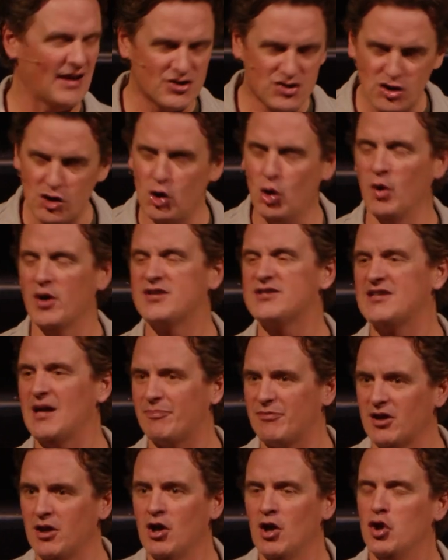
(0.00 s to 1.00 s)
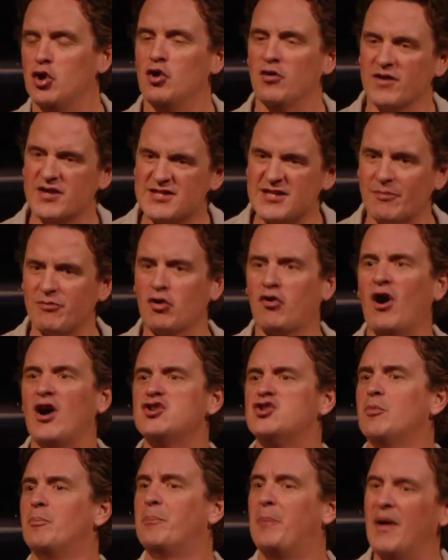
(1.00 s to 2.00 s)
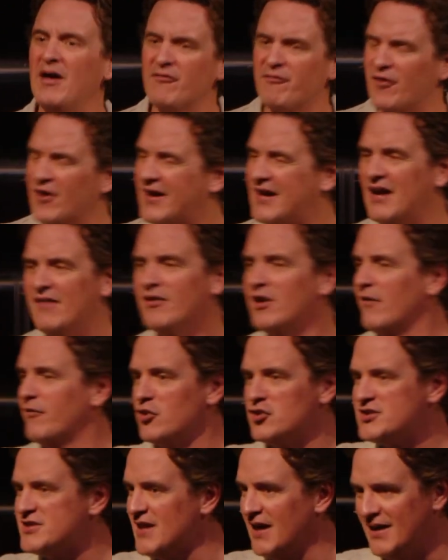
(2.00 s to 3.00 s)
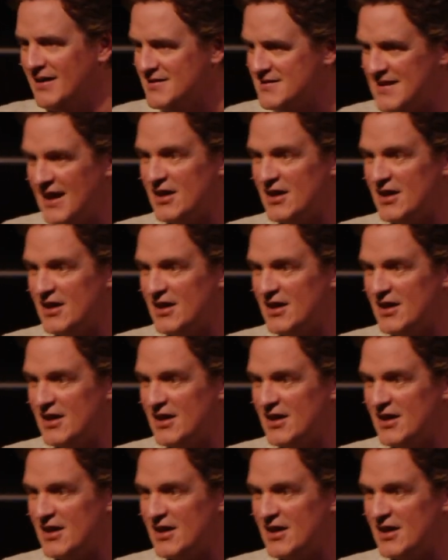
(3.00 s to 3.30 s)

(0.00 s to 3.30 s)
That's you've accepted Christ. You've been forgiven of your sins.